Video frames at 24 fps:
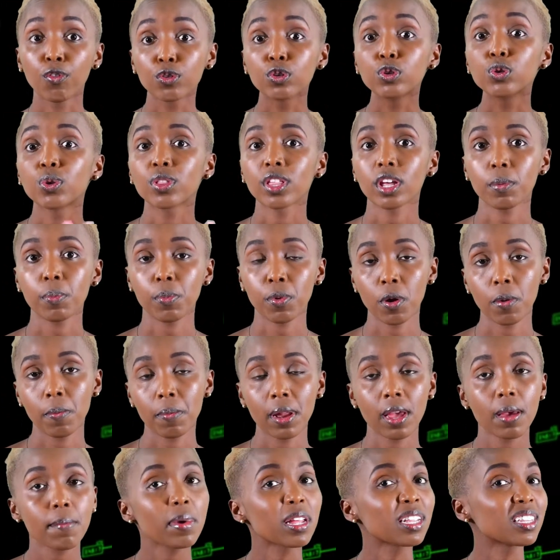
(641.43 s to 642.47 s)
to that
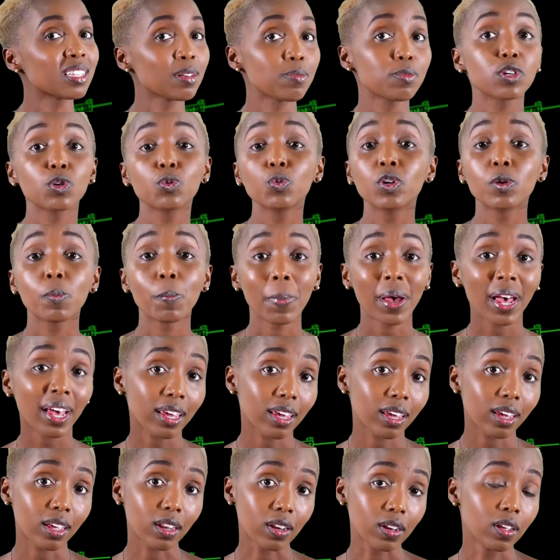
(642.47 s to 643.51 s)
problem and somebody would buy
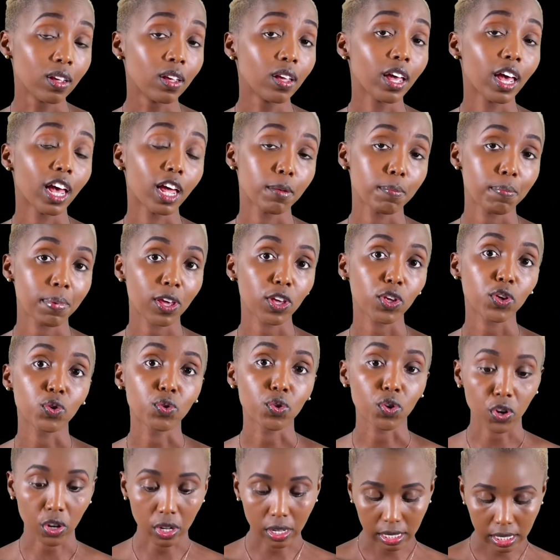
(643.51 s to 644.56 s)
in and pay you
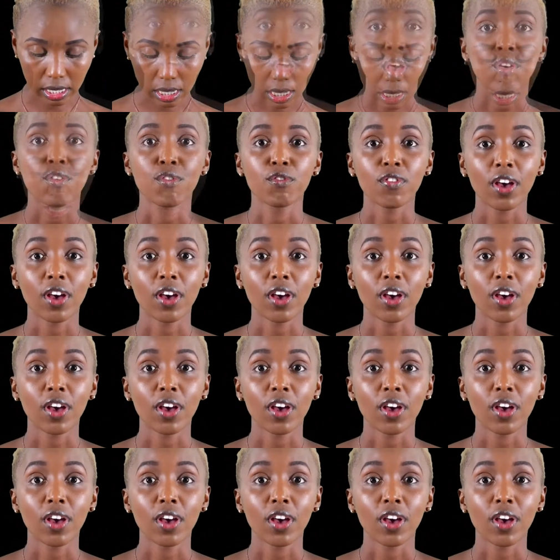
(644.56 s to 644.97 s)
royalties.